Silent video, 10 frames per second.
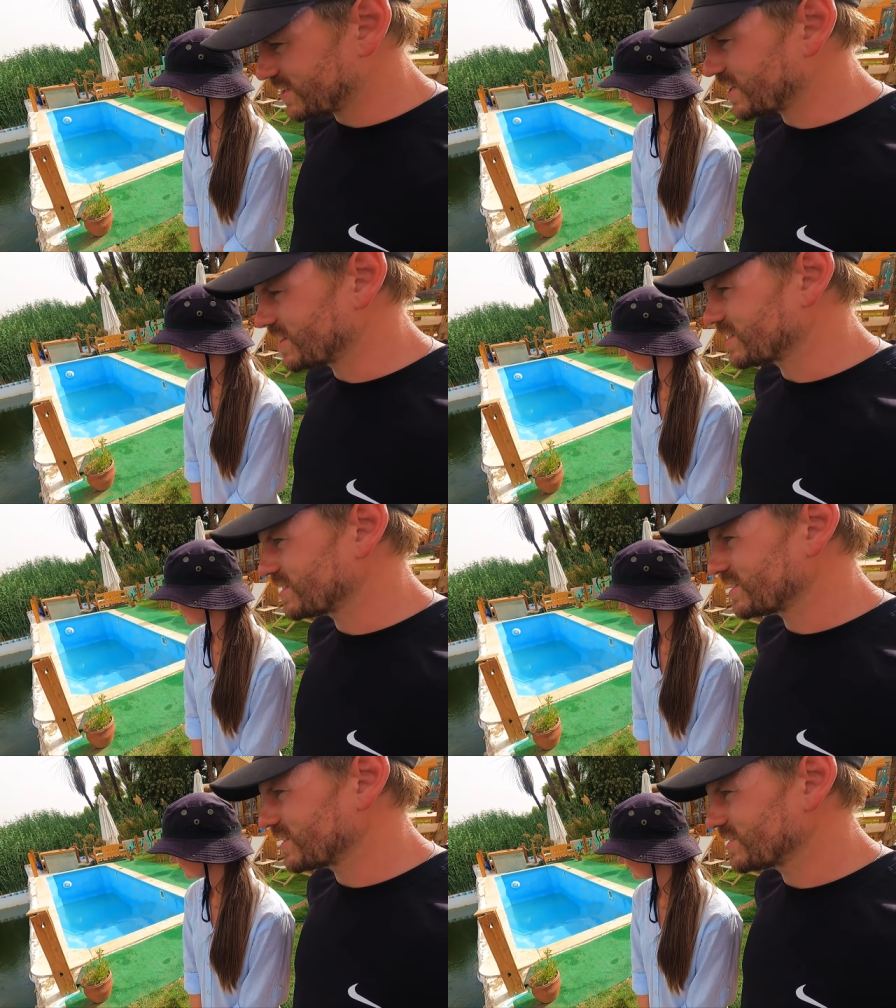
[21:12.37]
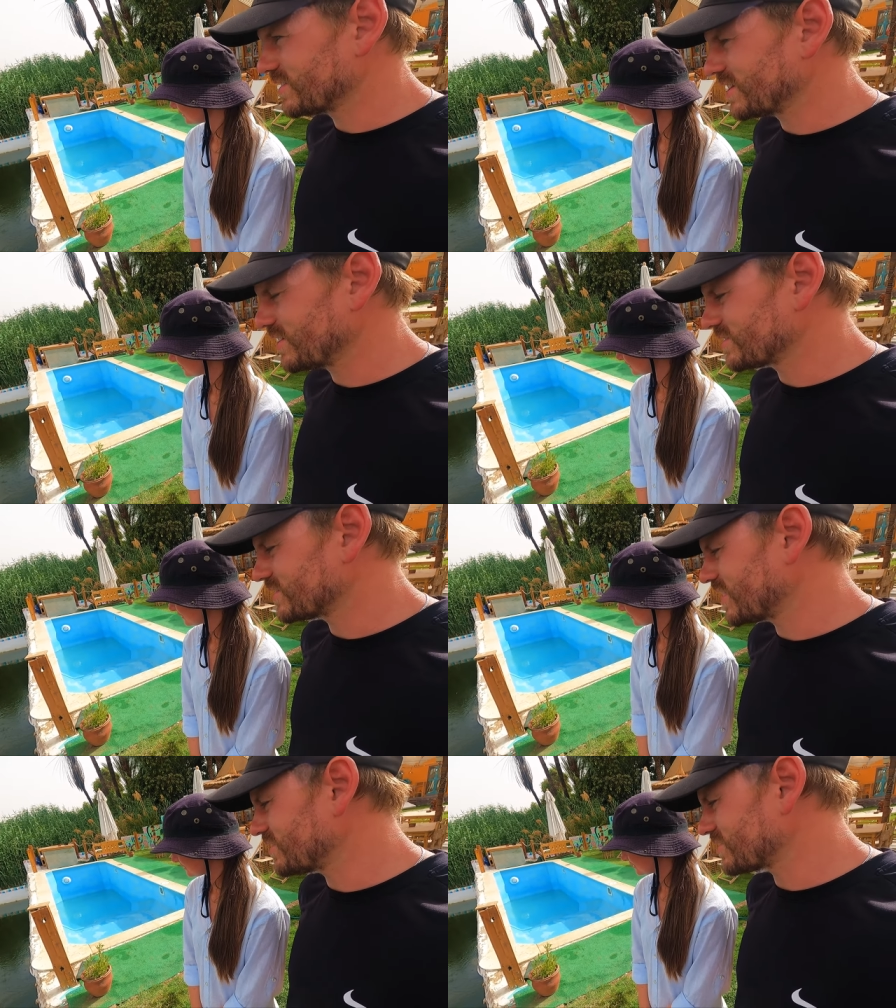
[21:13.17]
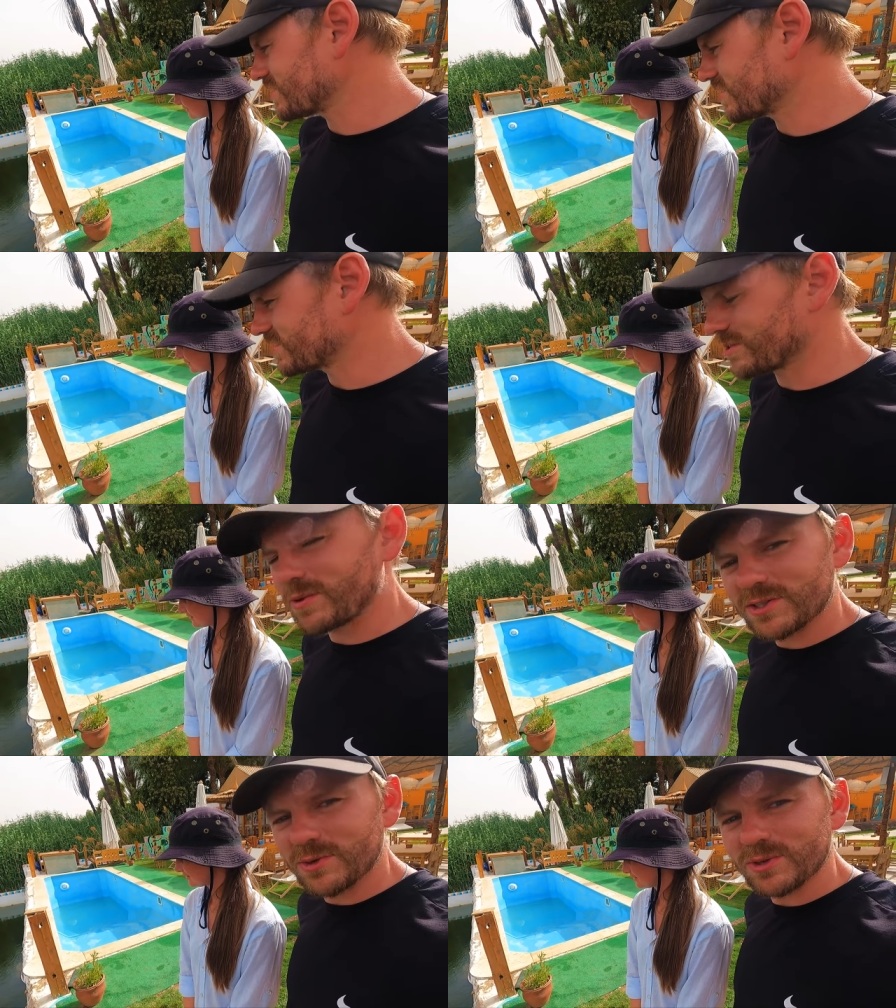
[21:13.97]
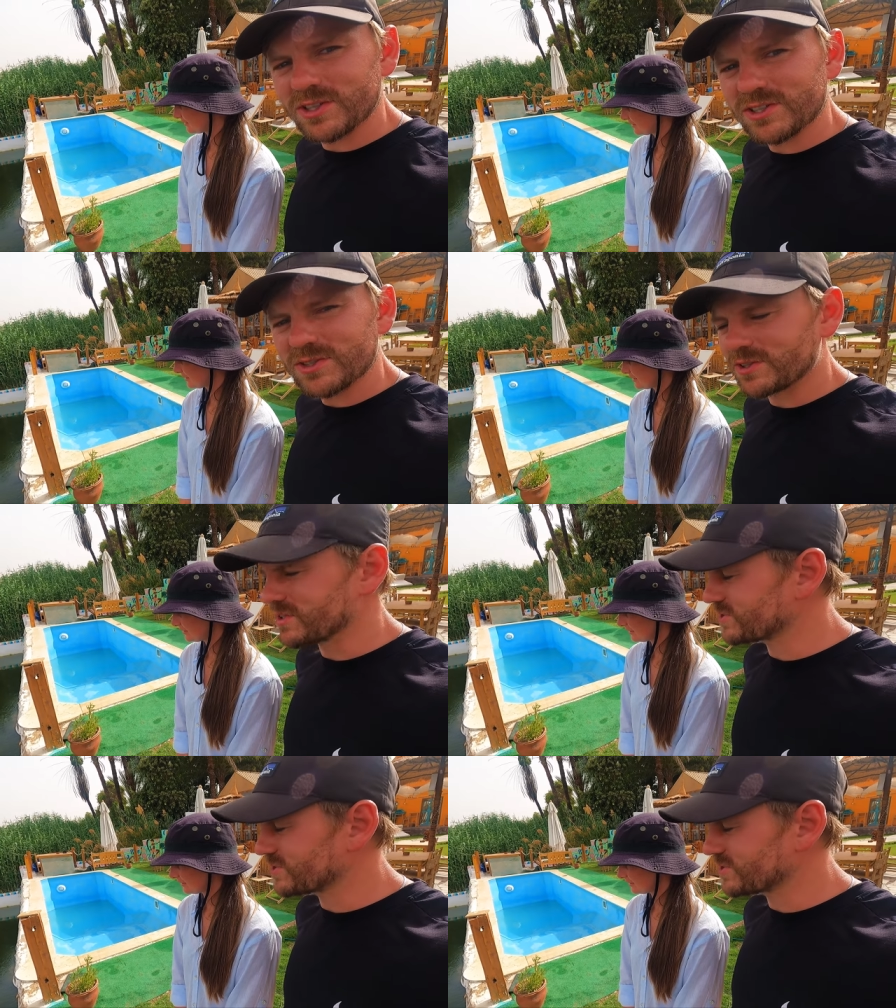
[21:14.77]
yeah, I don't know how dangerous they are compared to what we're used to in